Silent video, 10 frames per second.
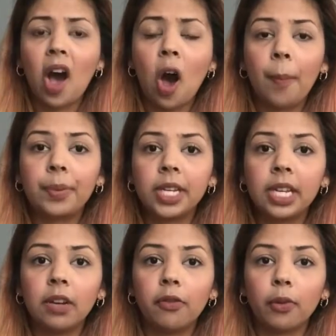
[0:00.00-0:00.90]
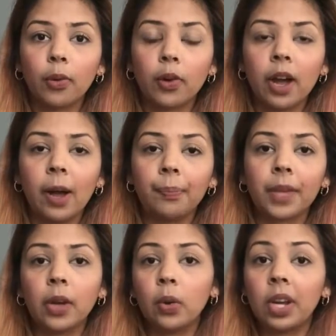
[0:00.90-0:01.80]
opt in for,
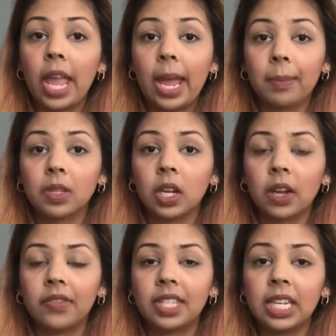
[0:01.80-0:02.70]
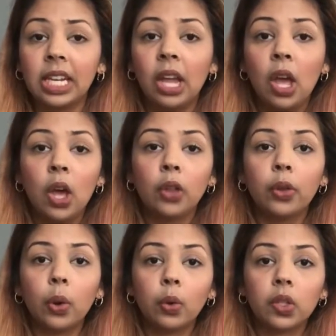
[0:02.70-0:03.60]
I know in Amazon I've seen
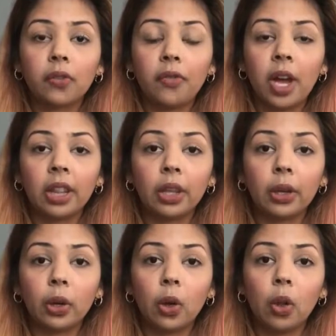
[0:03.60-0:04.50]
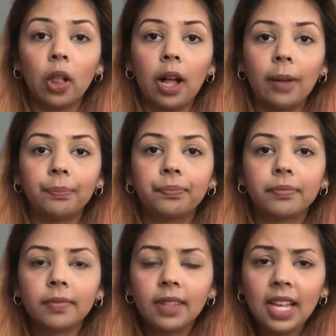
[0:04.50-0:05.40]
those fun little,
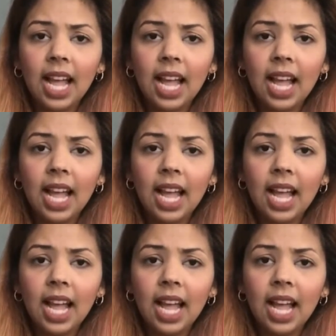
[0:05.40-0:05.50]
I